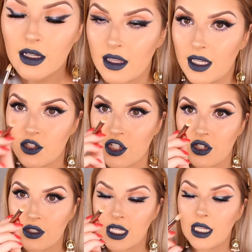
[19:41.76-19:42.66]
And then
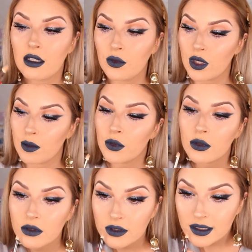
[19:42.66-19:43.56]
just using the little
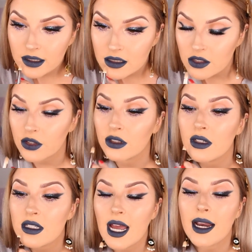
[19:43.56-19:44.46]
nipple
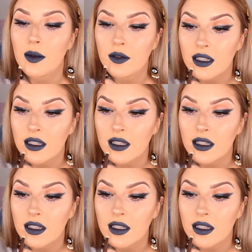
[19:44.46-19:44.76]
to tidy up